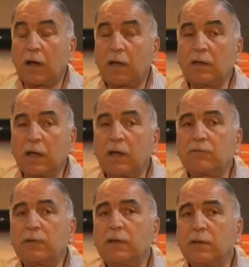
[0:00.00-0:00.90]
I, I
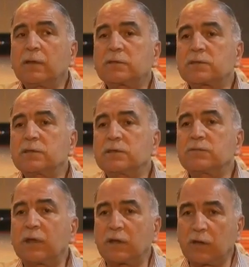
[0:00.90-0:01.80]
feel this is
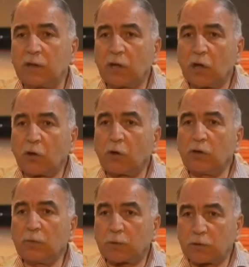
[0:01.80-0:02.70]
very good
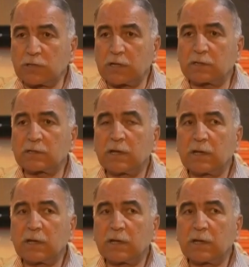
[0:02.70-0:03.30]
project,